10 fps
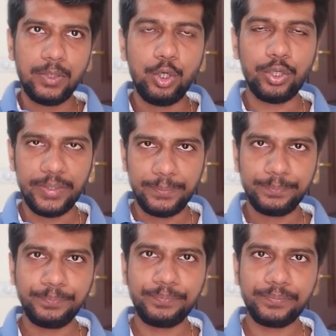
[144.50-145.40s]
Okay,
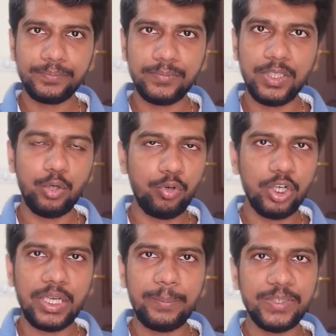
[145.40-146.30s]
now
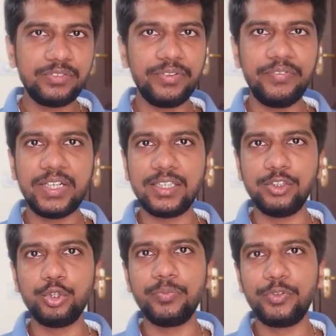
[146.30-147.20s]
what happens when we
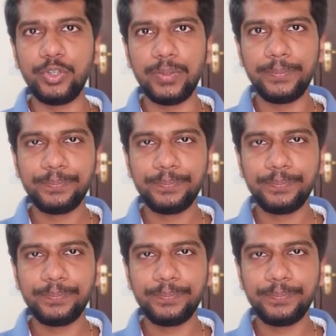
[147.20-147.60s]
consume food?